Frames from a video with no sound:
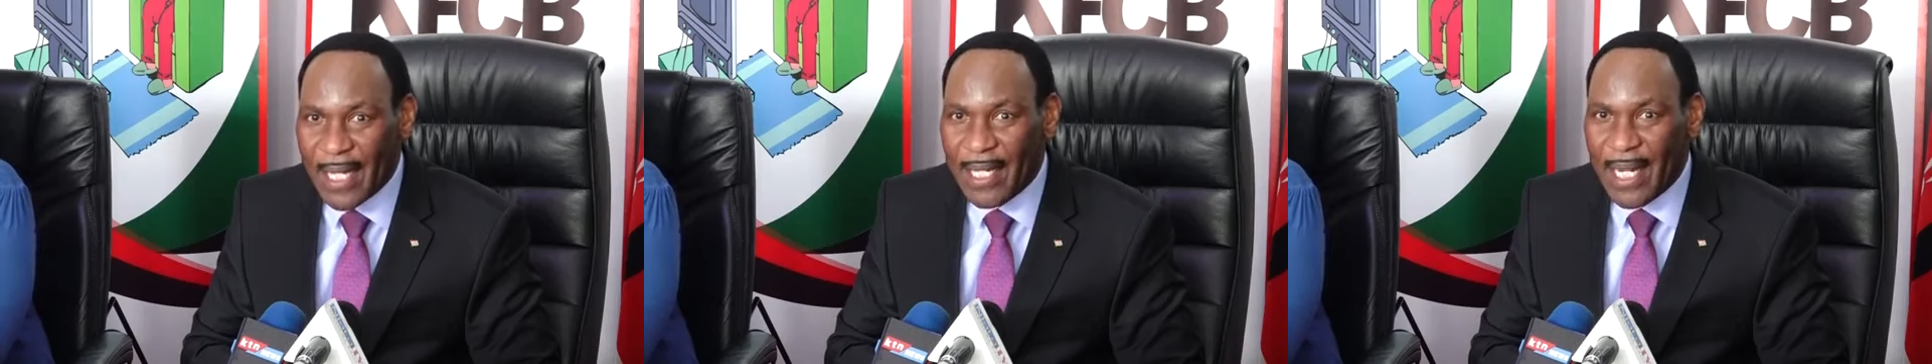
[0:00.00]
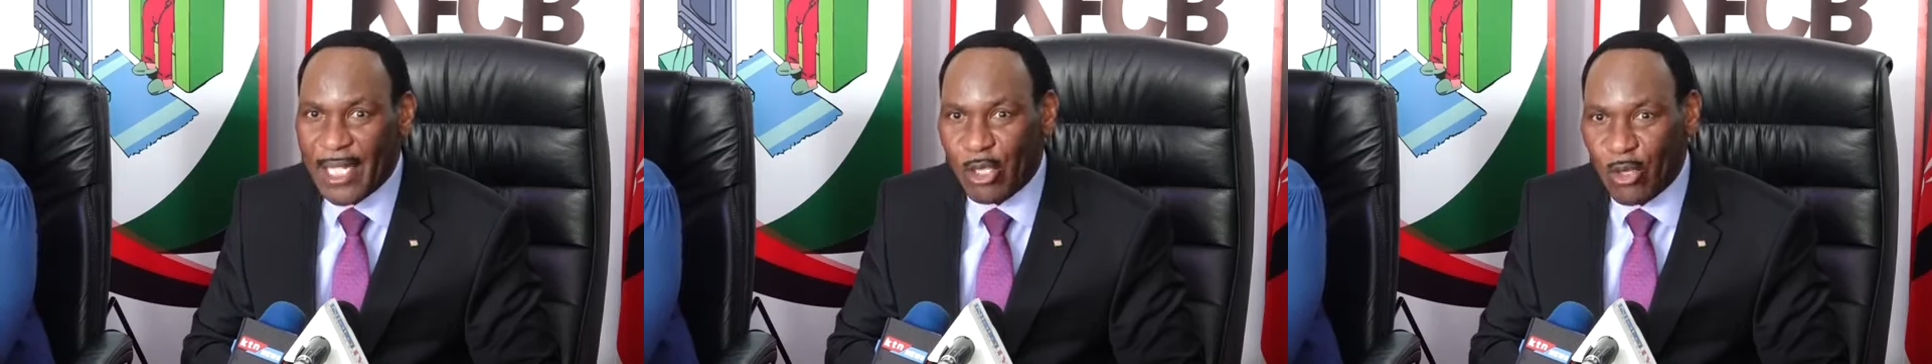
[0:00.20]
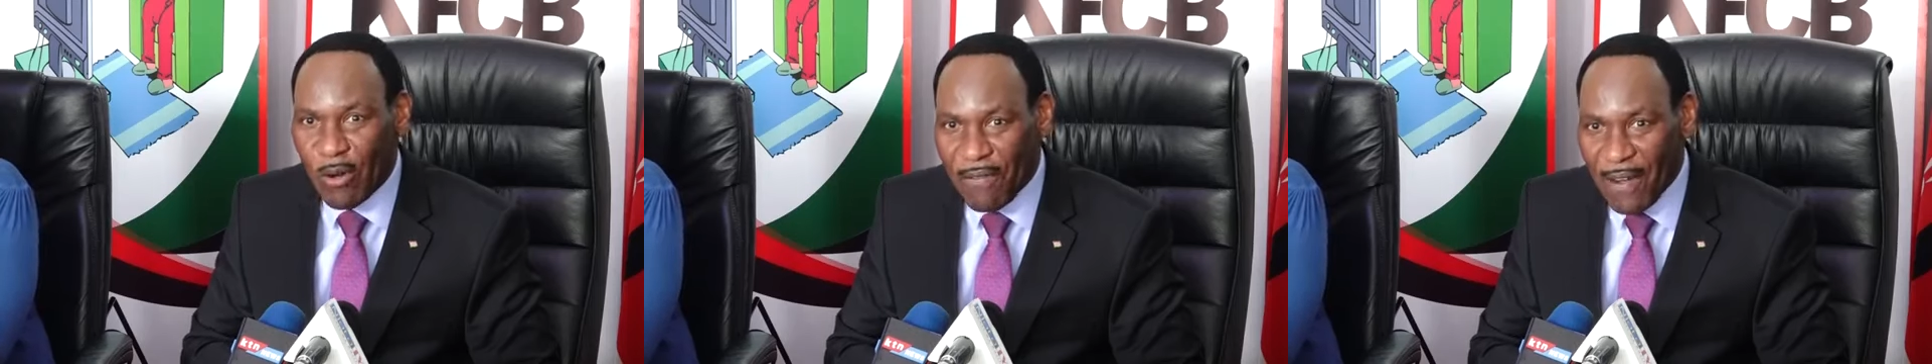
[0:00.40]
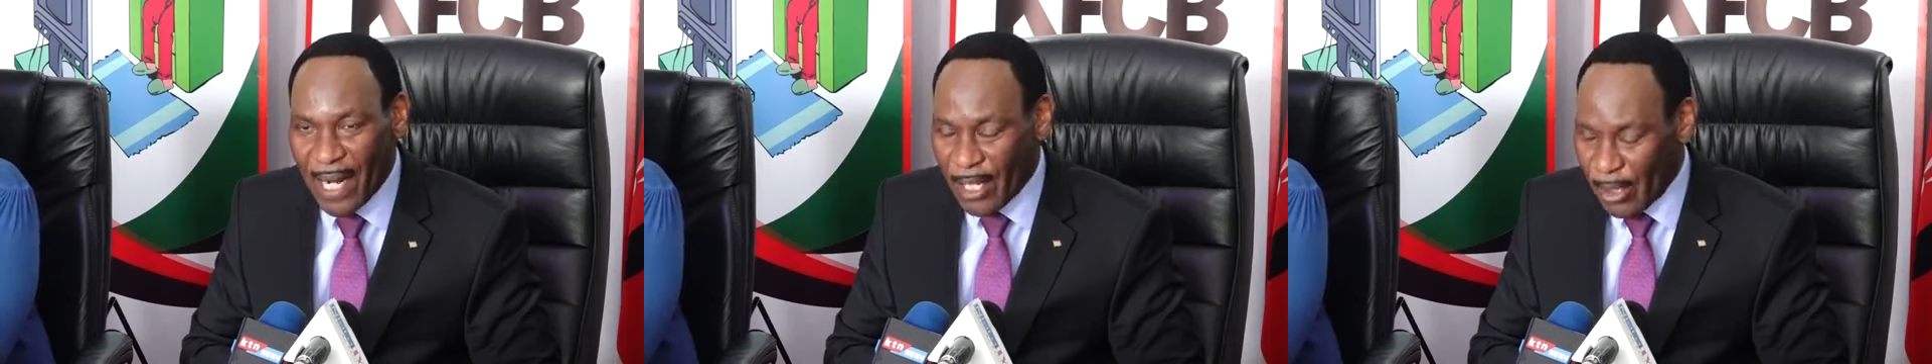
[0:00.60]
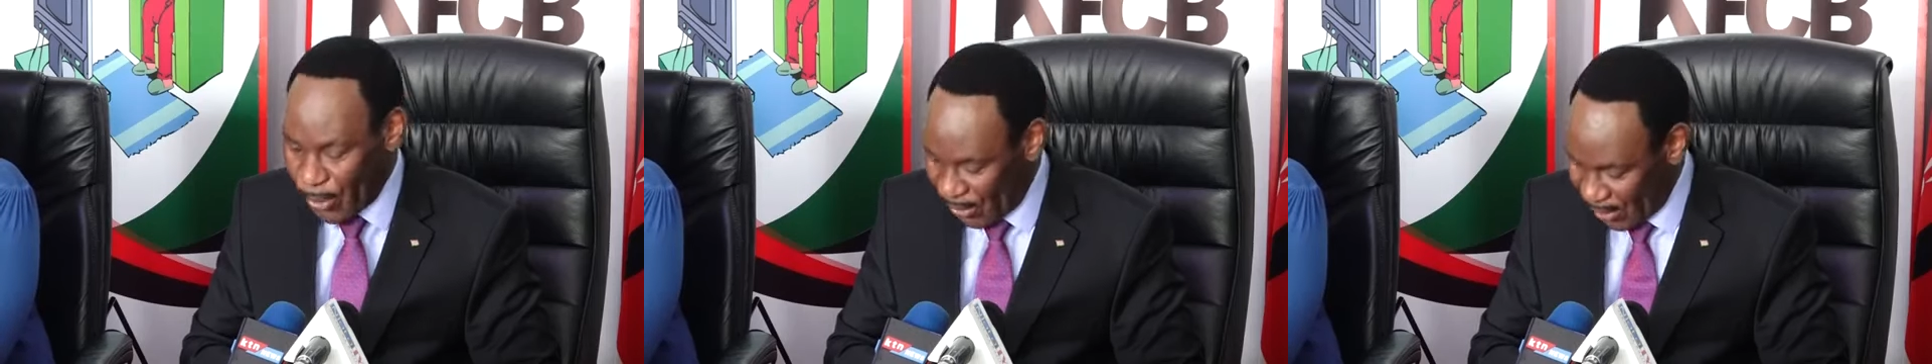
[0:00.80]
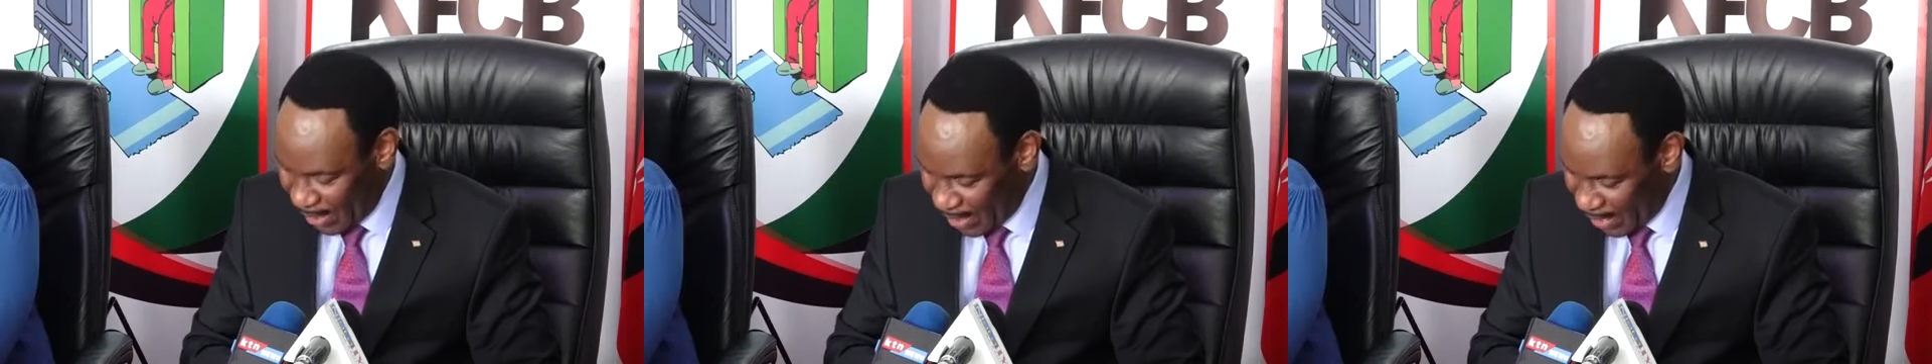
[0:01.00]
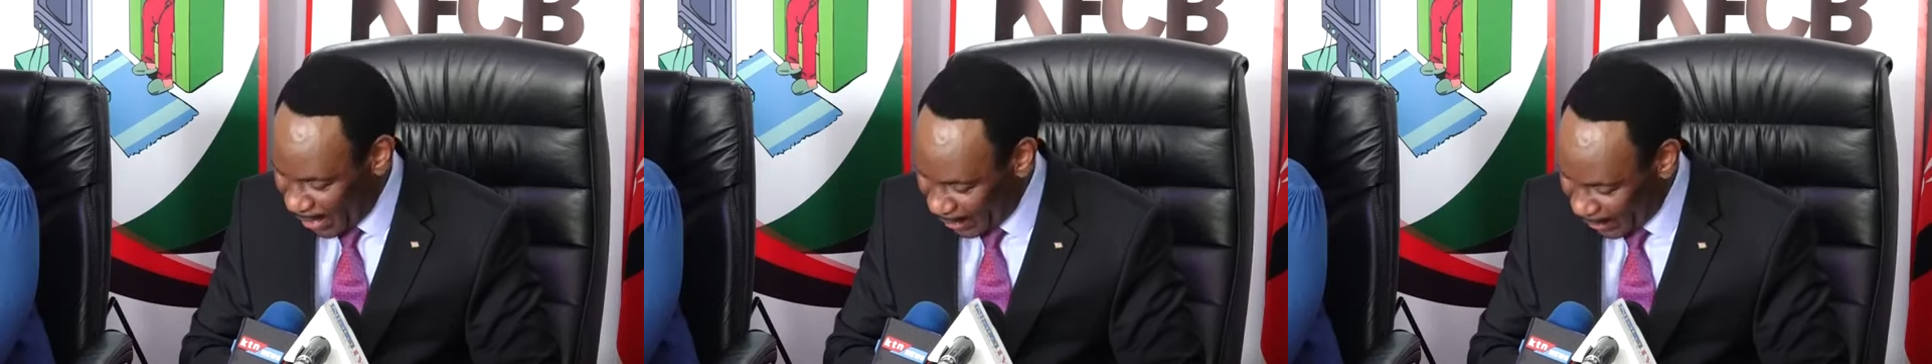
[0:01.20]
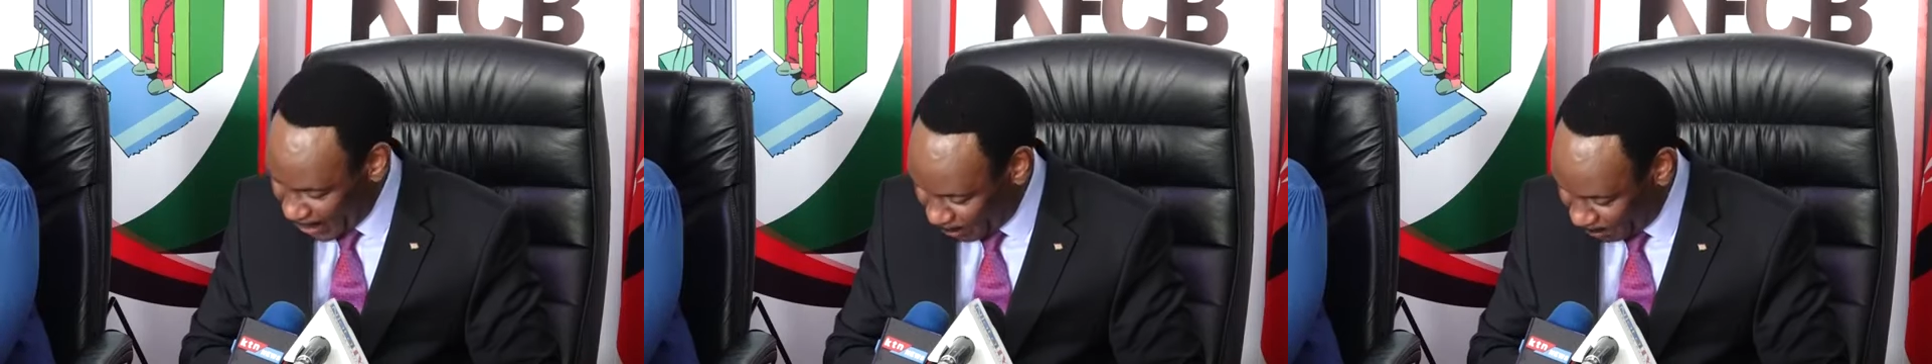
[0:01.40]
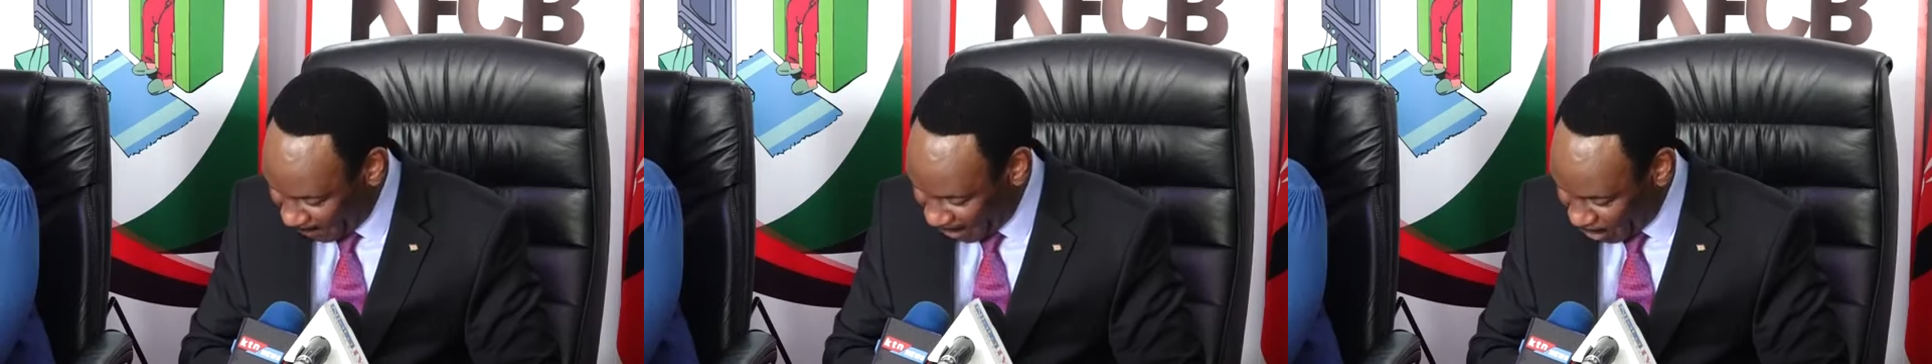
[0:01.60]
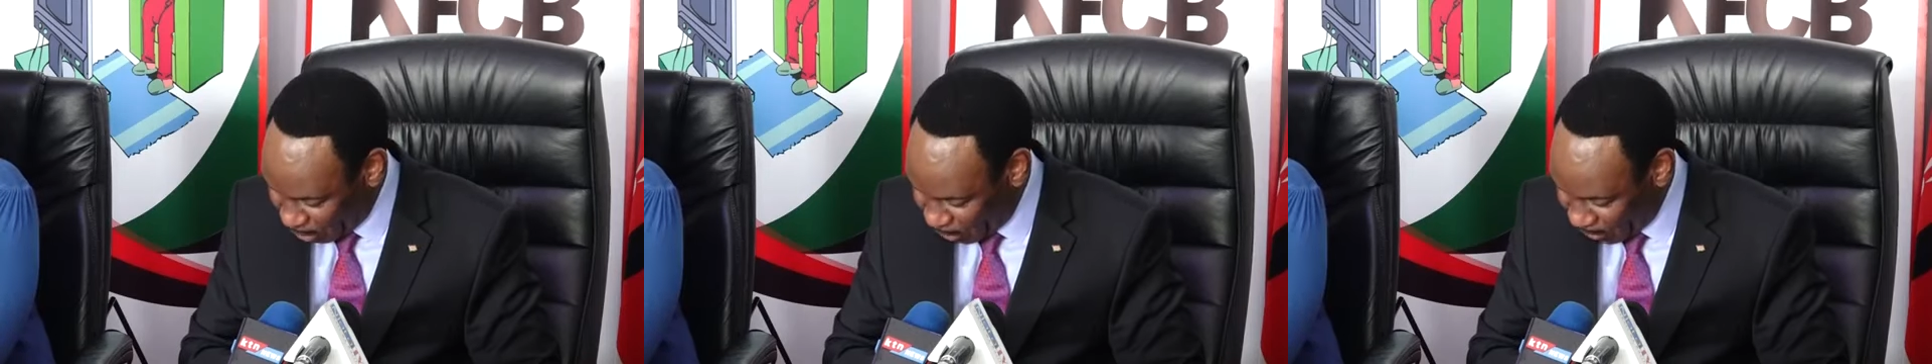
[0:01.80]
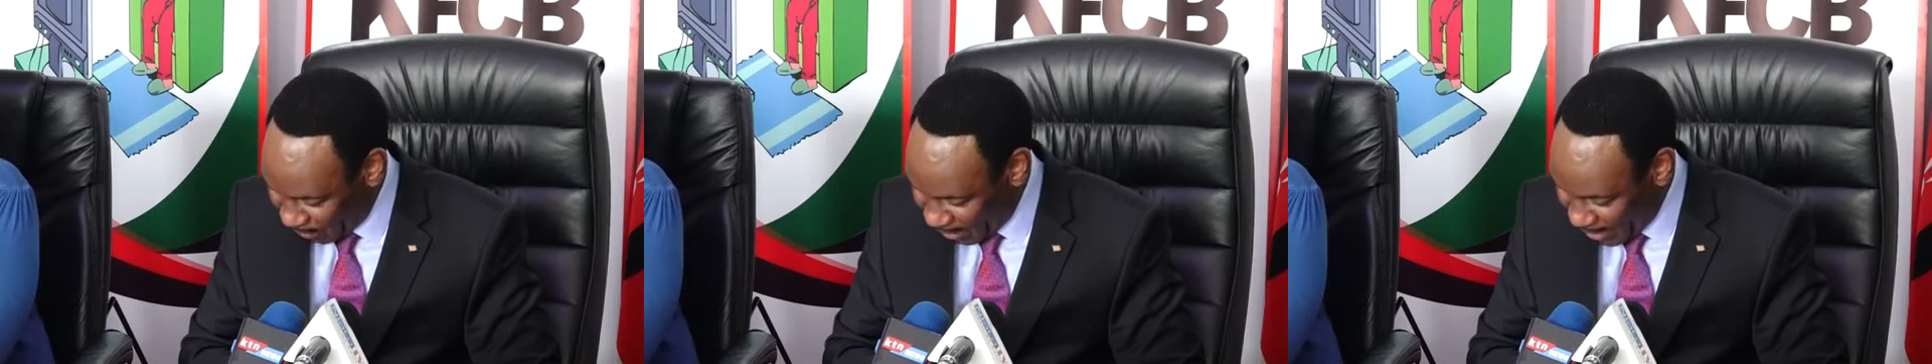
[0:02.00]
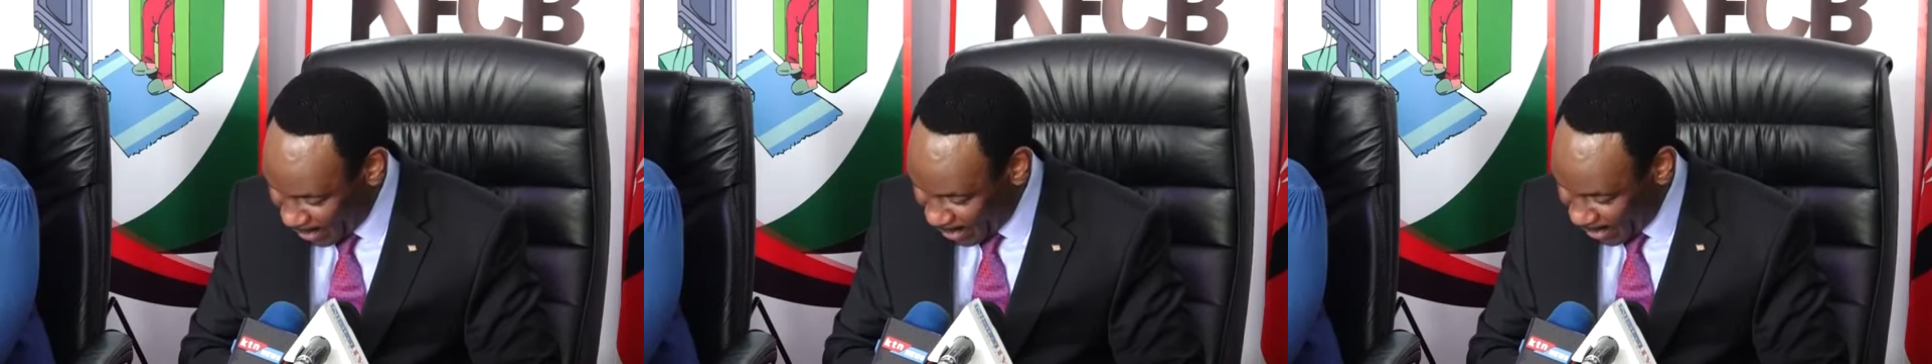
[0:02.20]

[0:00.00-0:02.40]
national values, and aspirations,